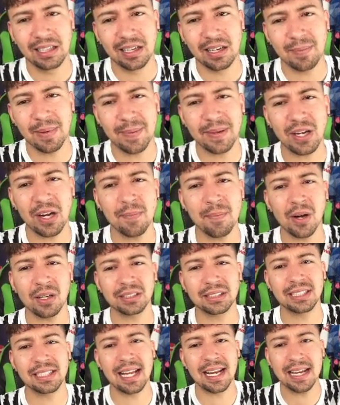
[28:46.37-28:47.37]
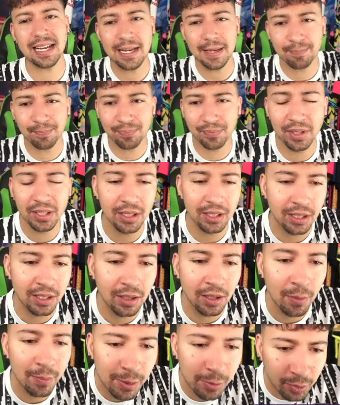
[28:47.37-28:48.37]
Maybe go Martinelli?
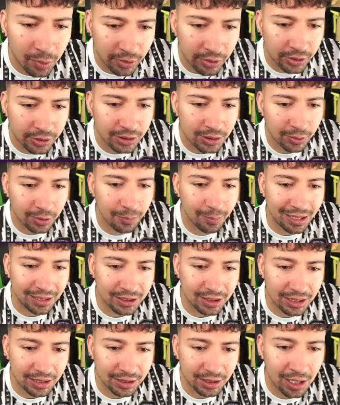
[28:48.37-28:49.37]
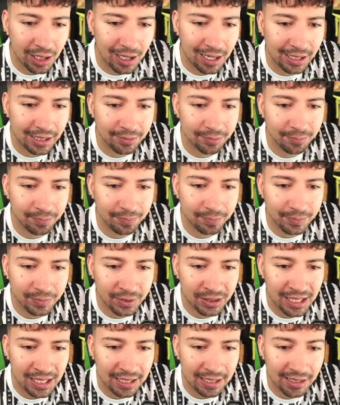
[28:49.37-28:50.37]
People want Gusto on the bench list. All right,
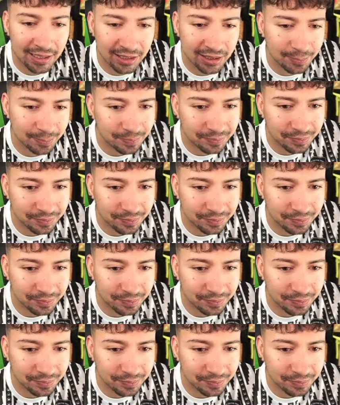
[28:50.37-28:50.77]
say less.